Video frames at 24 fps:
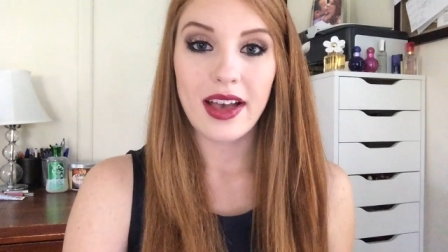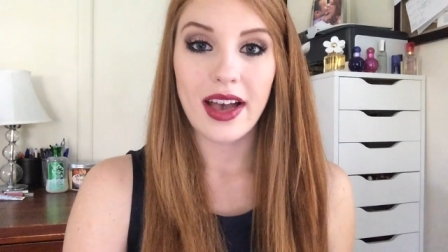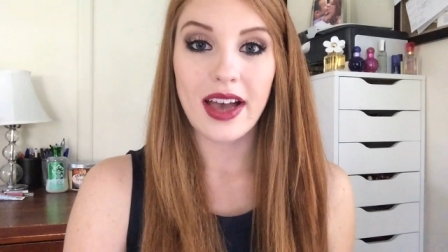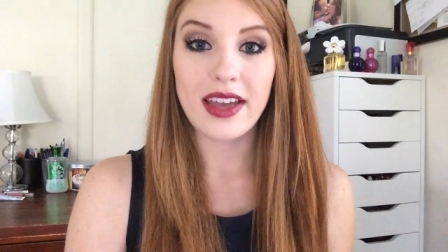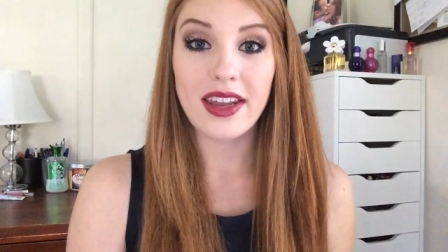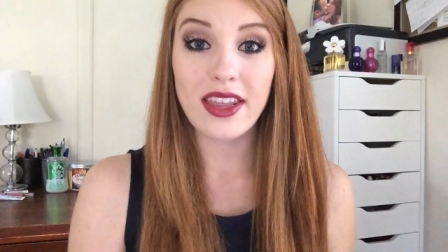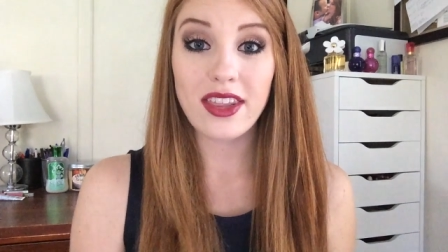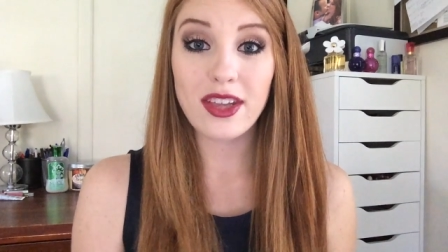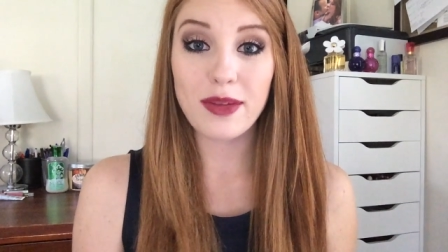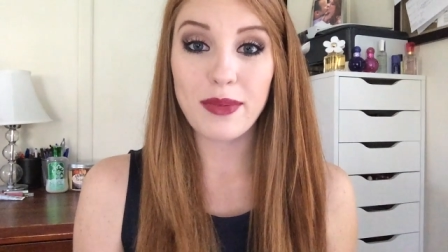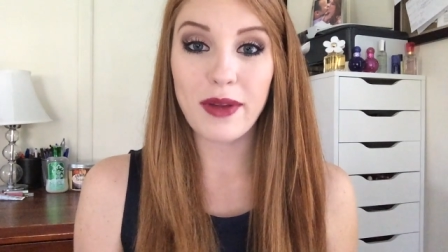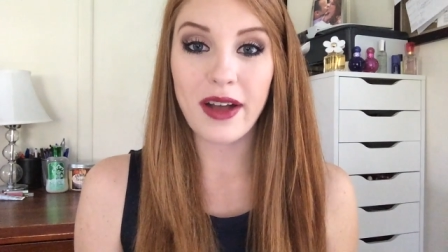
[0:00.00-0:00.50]

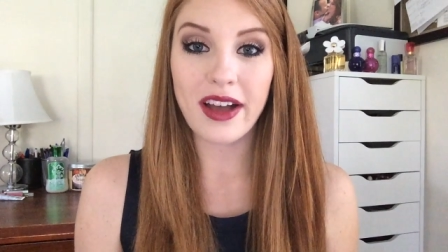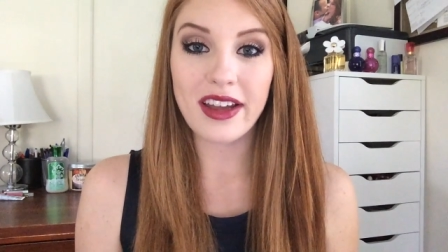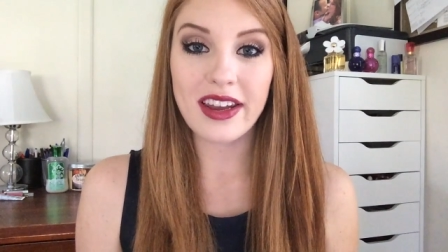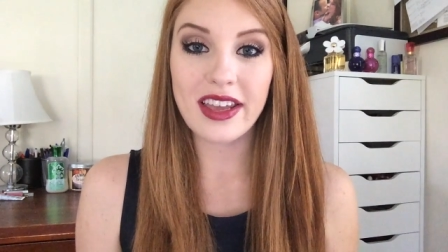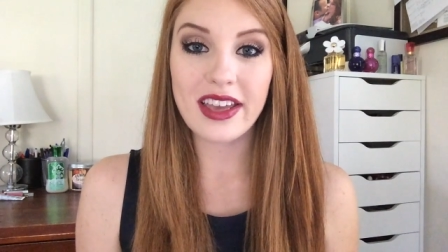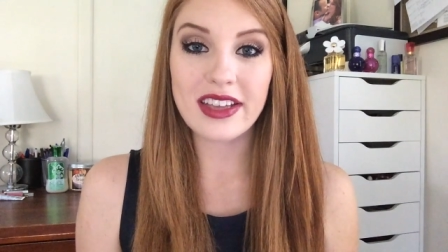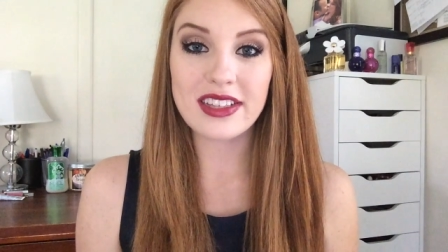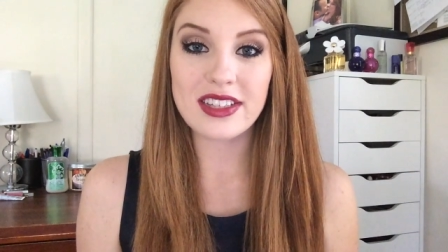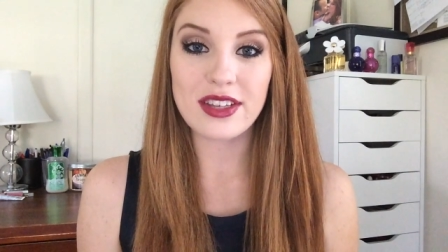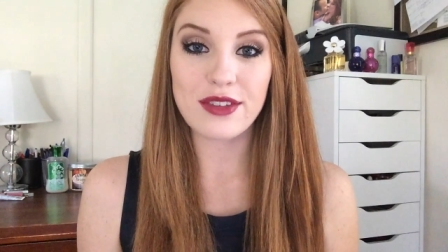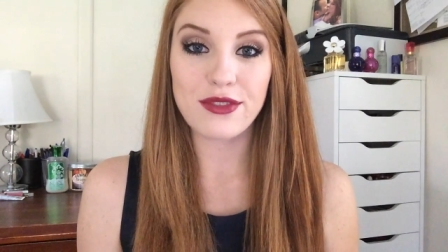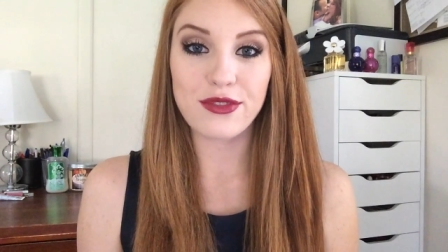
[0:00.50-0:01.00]
Another
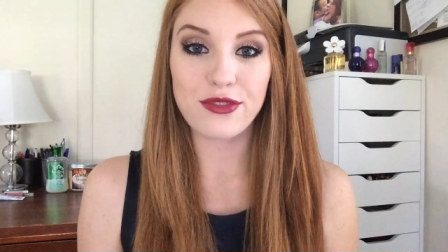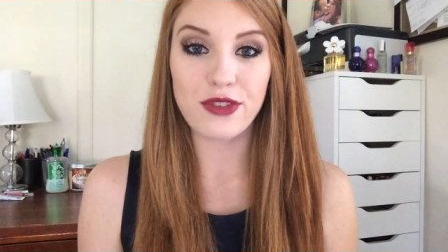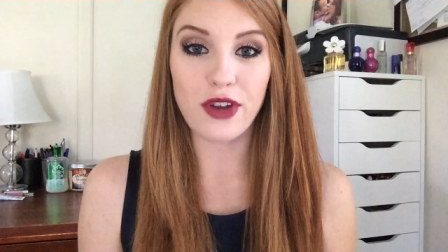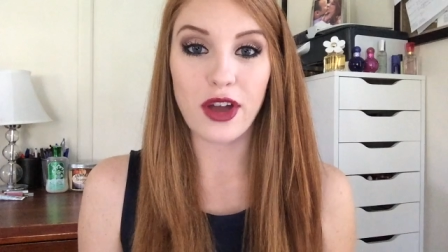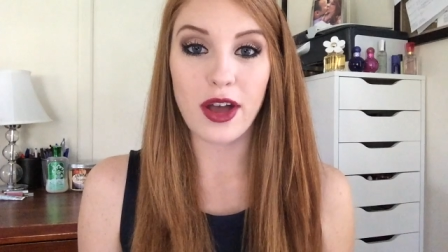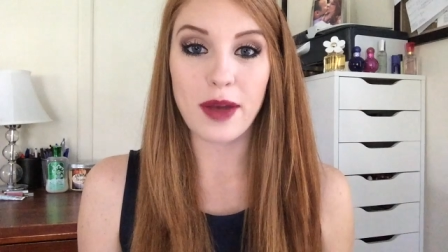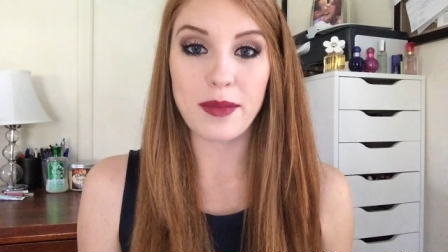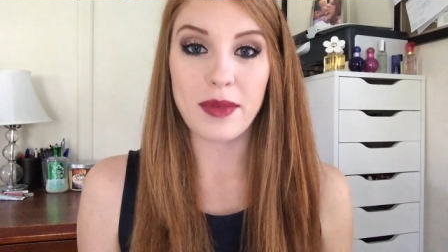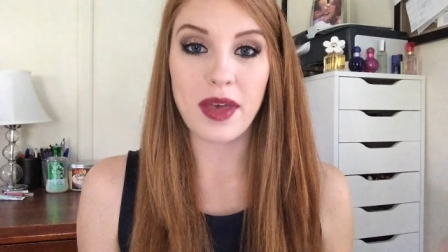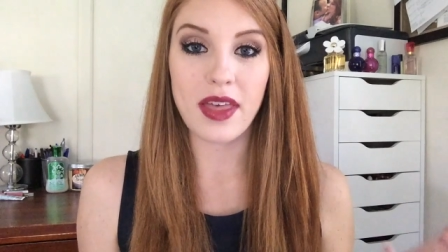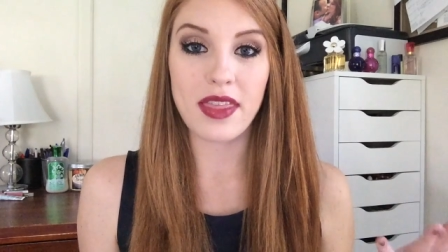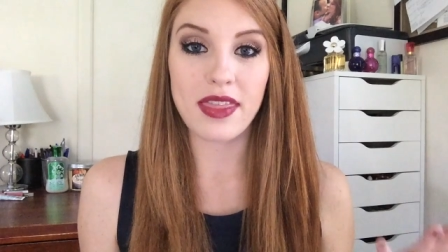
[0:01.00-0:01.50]
product
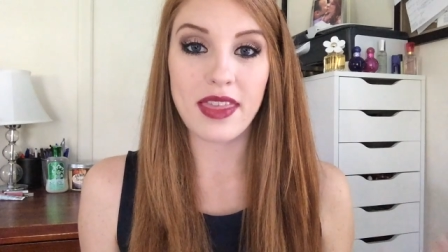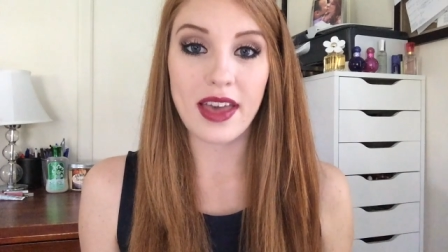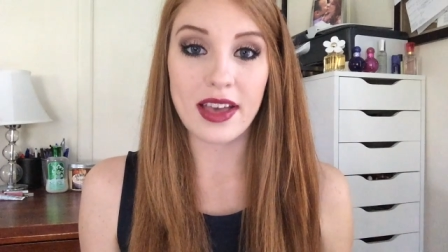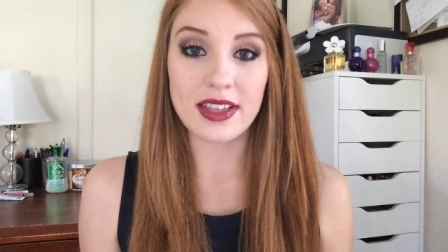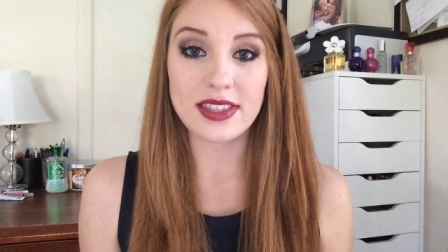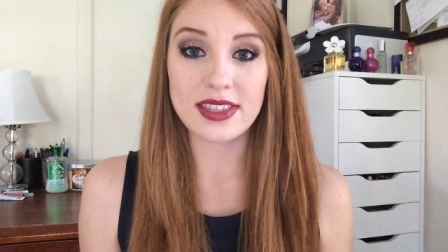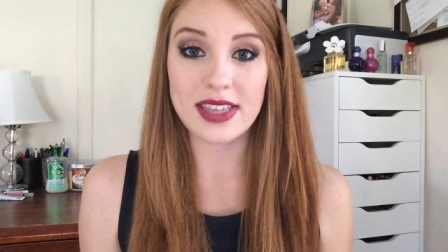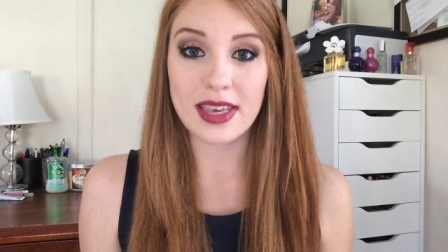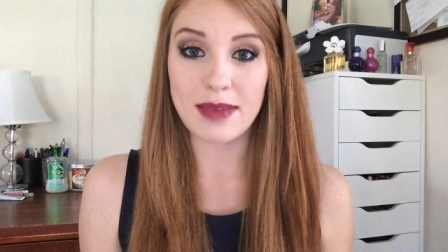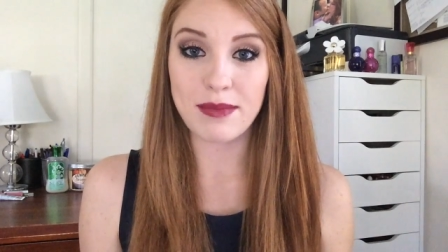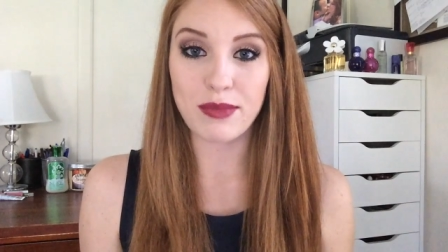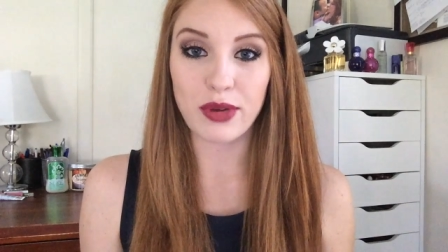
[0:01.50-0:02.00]
from
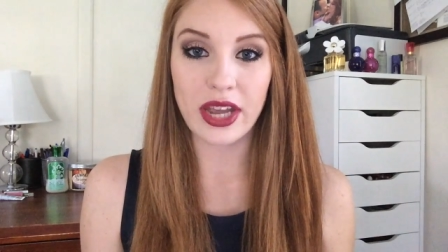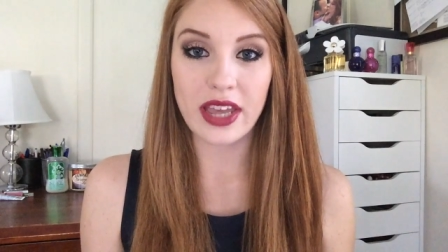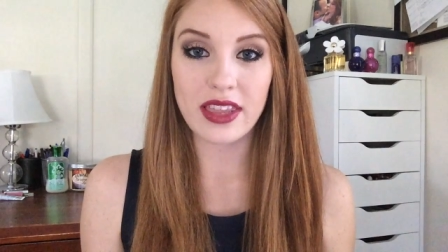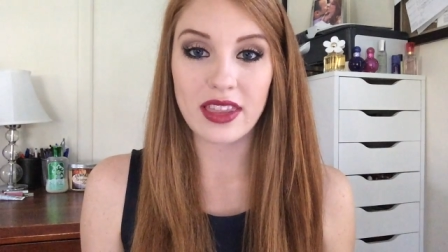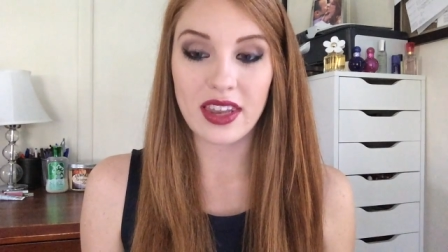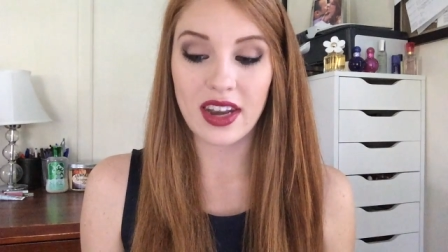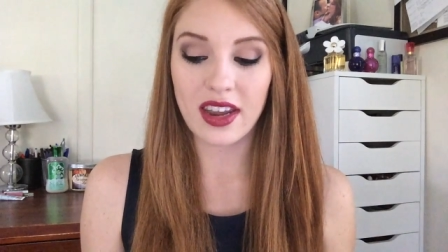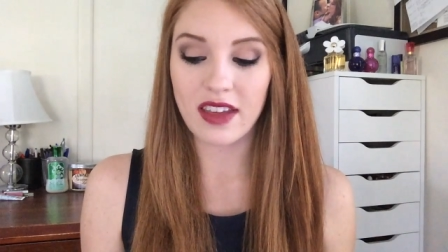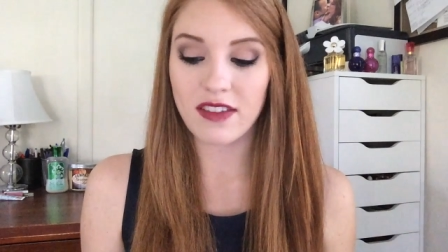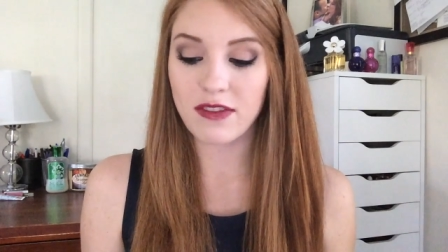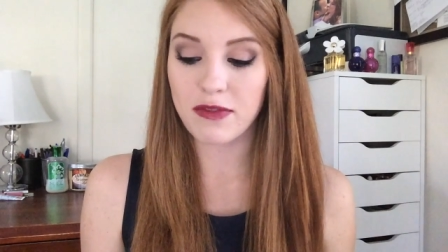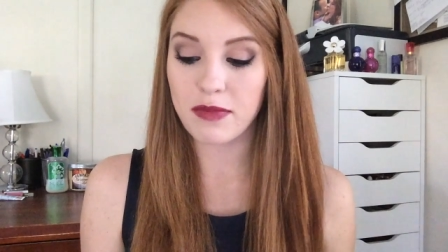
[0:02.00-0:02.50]
that same
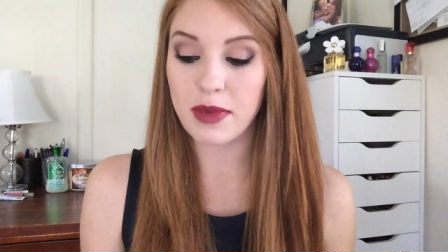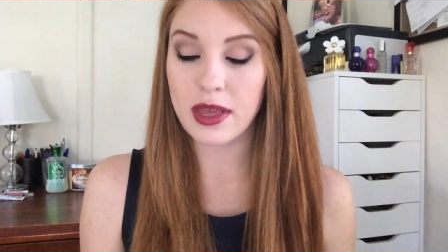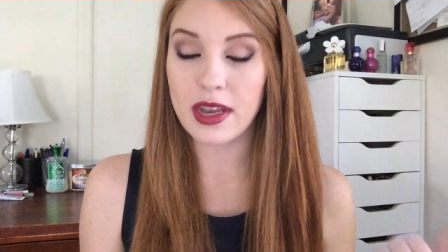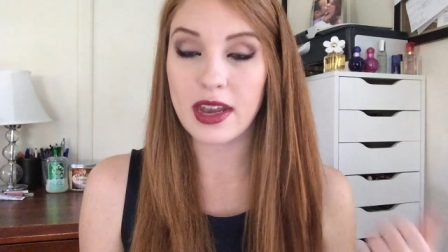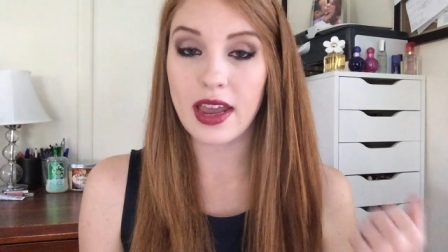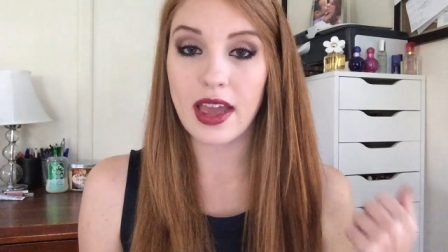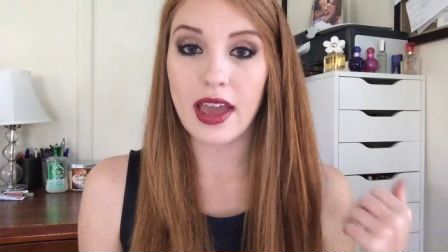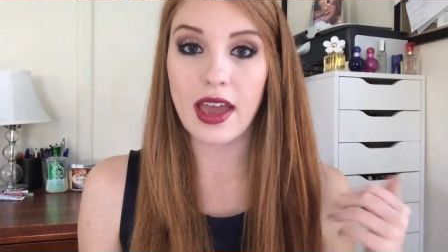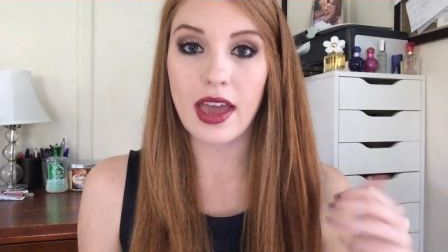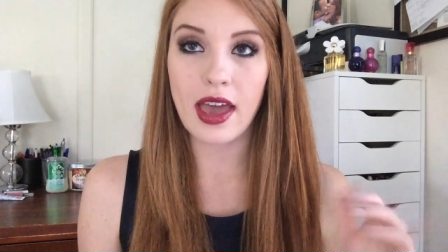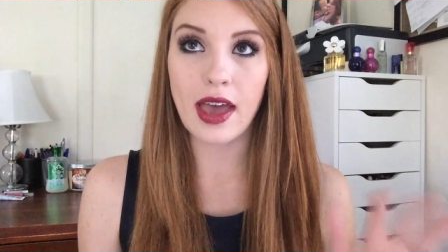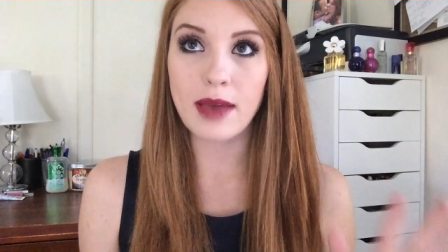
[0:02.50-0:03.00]
brand that I've been